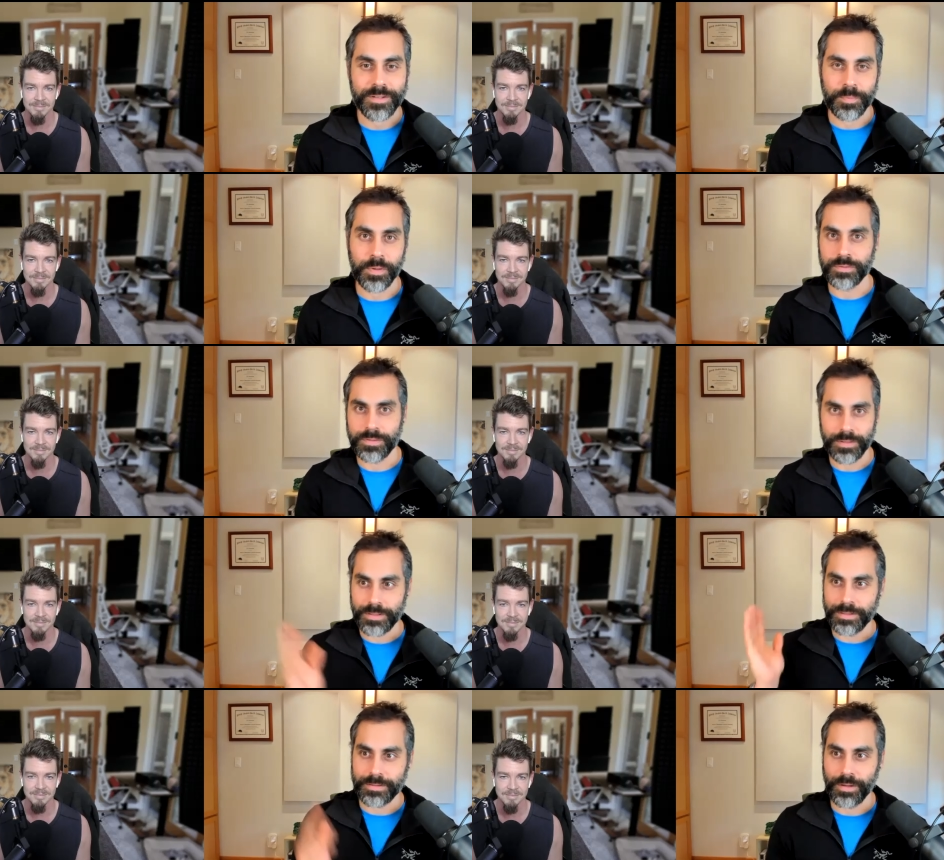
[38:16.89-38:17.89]
Speaker 1: as opposed to
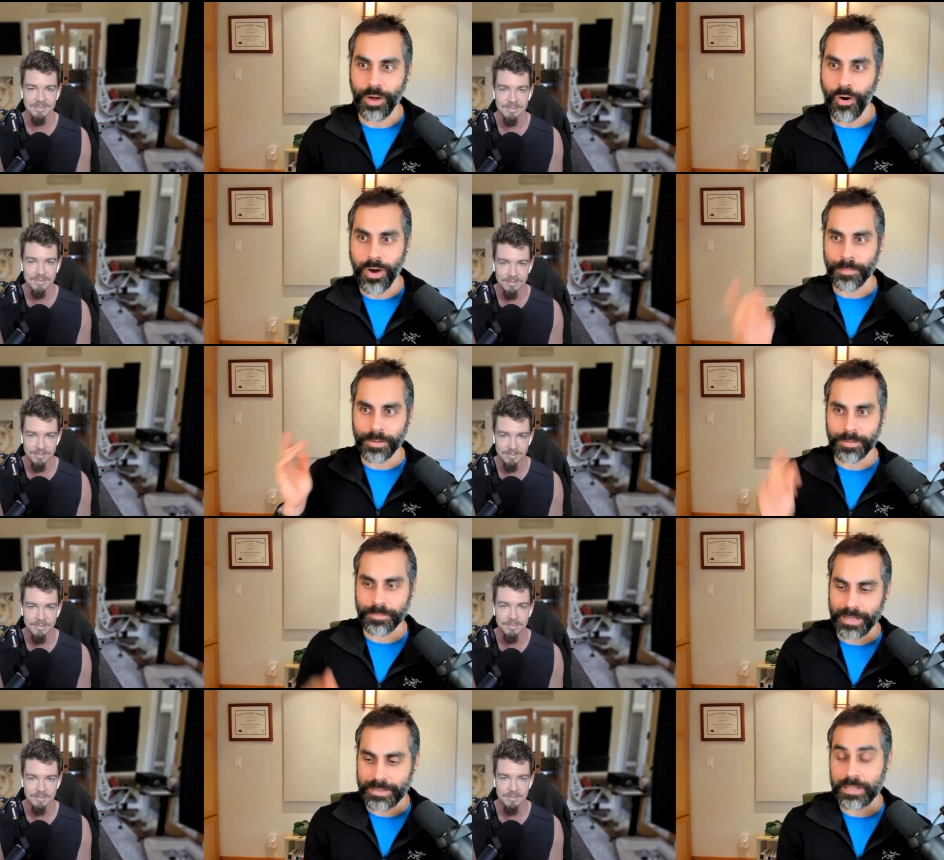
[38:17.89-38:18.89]
just, oh, I'm going to
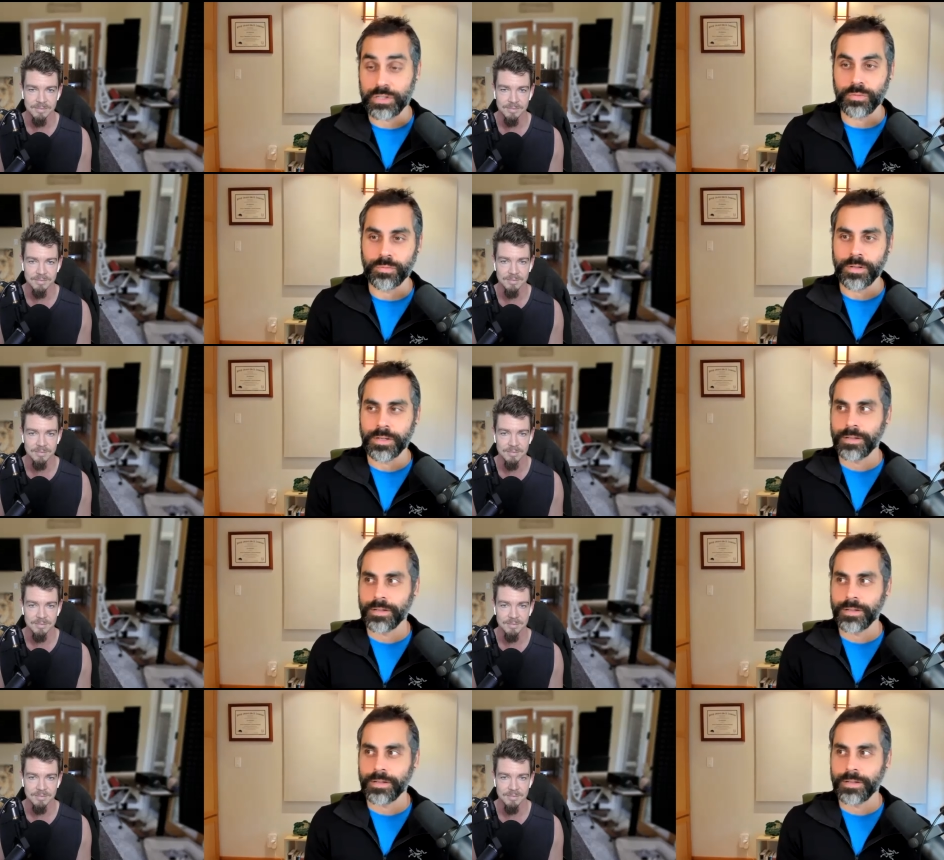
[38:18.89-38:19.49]
pay attention